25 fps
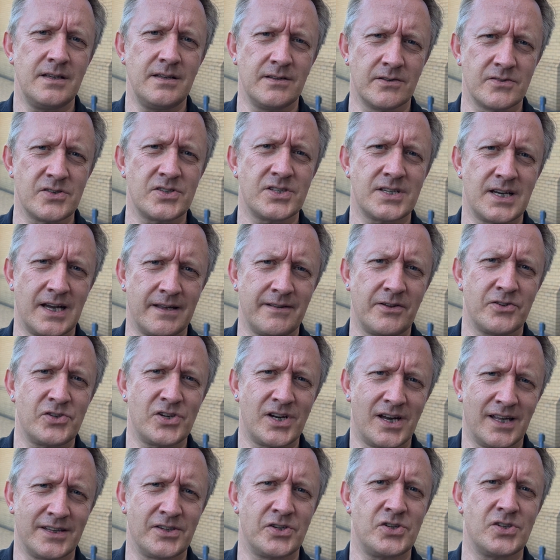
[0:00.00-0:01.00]
You know, it's time that
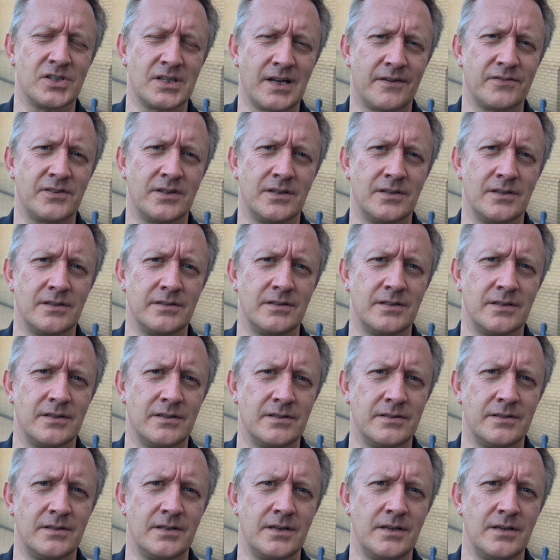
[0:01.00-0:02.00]
Charlie should have
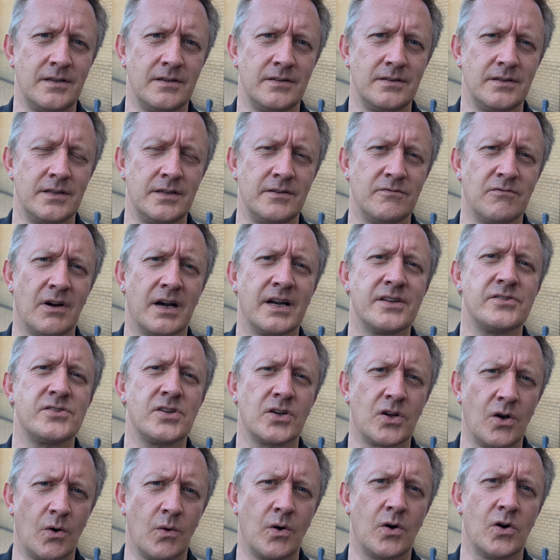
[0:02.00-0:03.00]
the right to
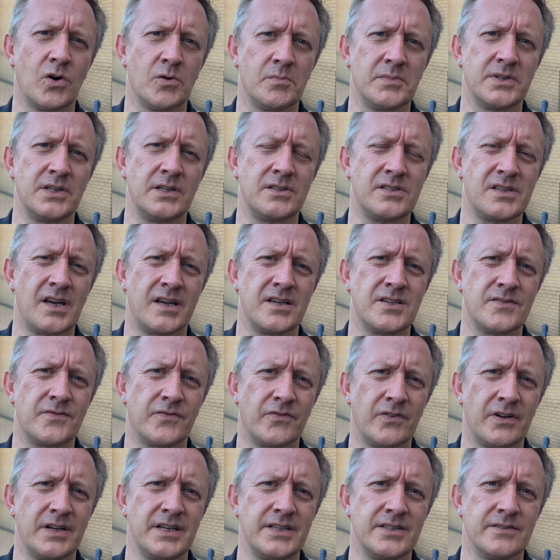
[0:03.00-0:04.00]
go home and taste
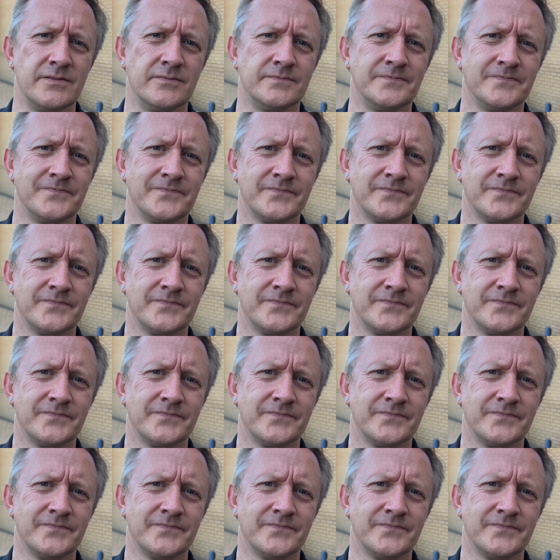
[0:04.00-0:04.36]
freedom.